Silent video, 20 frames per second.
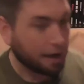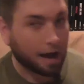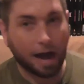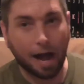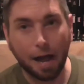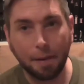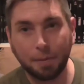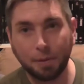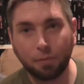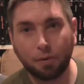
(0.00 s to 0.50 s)

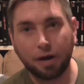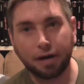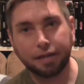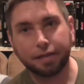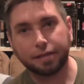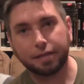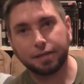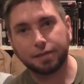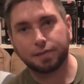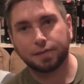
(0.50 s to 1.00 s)
I've been
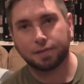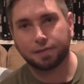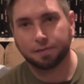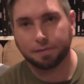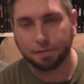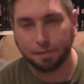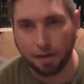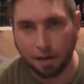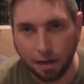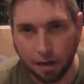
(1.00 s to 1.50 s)
wanting this
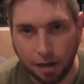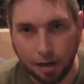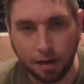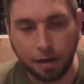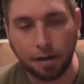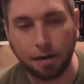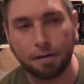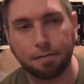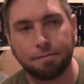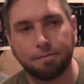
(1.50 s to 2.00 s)

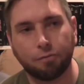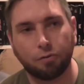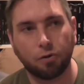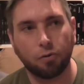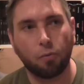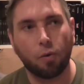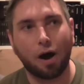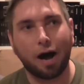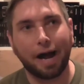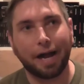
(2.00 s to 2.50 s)
for a
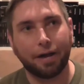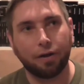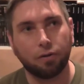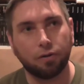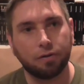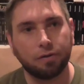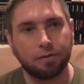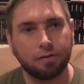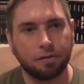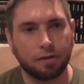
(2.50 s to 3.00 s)
while.
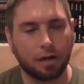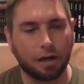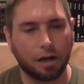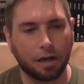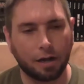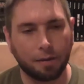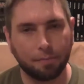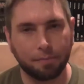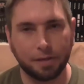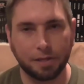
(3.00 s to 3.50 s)

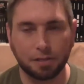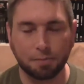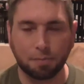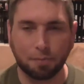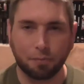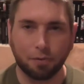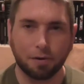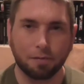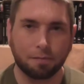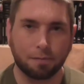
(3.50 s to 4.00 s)
It's a
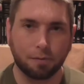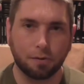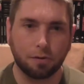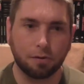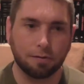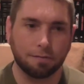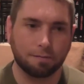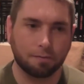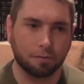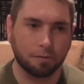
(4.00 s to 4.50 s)

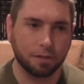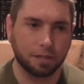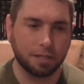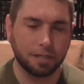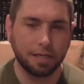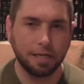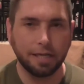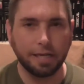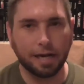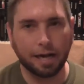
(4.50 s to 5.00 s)
peripheral for the
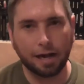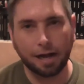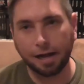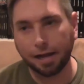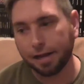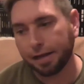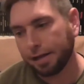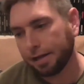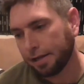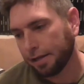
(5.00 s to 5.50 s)

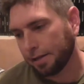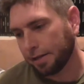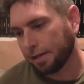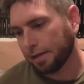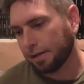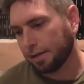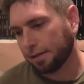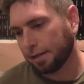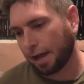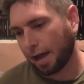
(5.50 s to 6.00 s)
CDI
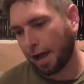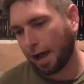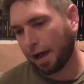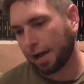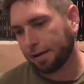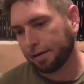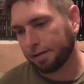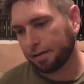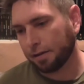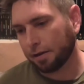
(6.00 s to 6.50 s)

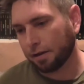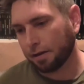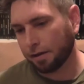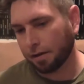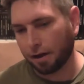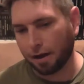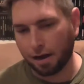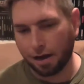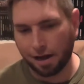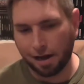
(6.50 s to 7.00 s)
that
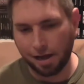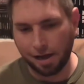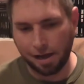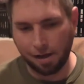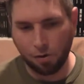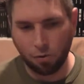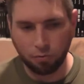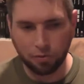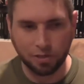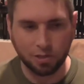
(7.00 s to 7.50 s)
I
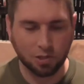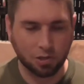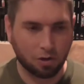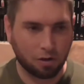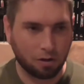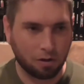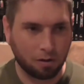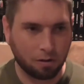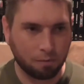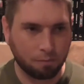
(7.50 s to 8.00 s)
only
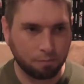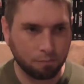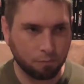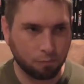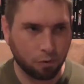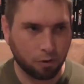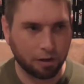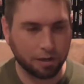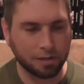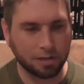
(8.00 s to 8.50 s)
saw.
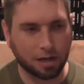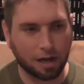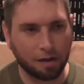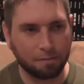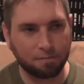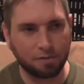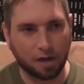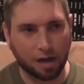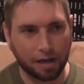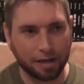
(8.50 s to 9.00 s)
Well,
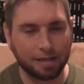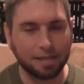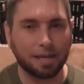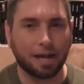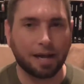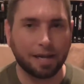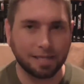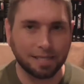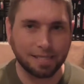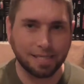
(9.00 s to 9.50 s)

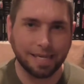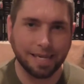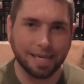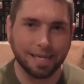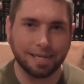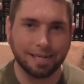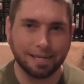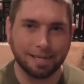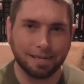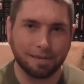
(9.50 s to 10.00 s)
I see
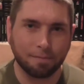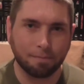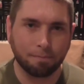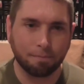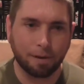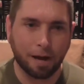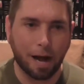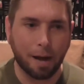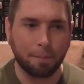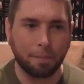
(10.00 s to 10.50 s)
it
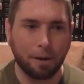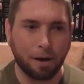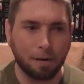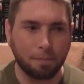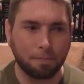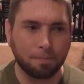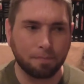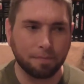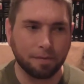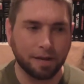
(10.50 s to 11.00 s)
pop
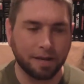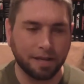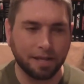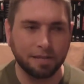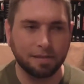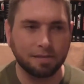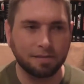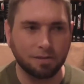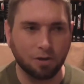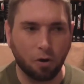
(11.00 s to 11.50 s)
up, and
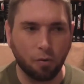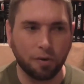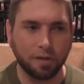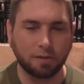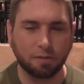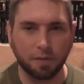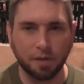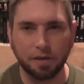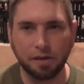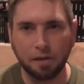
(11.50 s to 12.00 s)
it's always
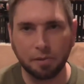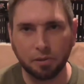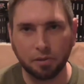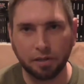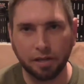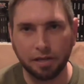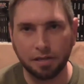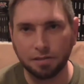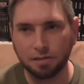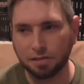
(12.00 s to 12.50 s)
from the
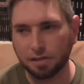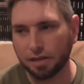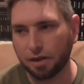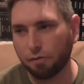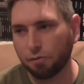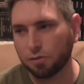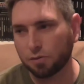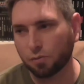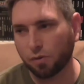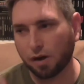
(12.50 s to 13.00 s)
Netherlands, and they
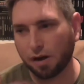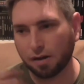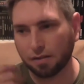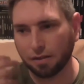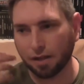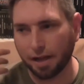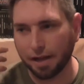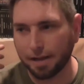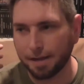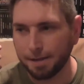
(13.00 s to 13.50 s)
always want
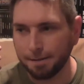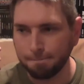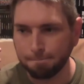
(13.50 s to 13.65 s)
like